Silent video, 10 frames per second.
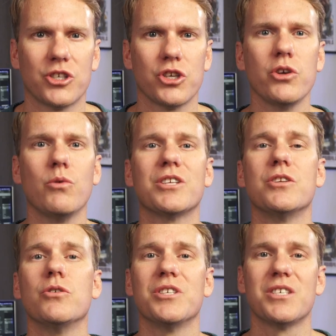I'll show you what to
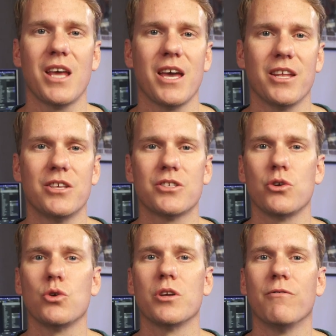do instead so
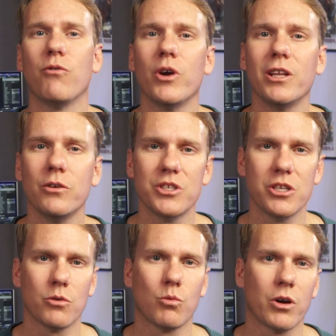you can avoid losing
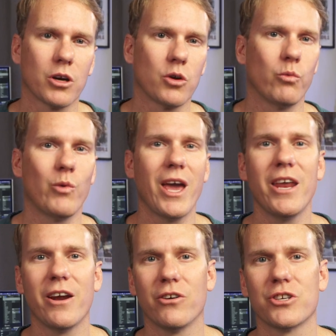your work, red
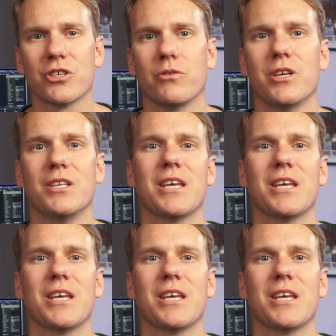error screens,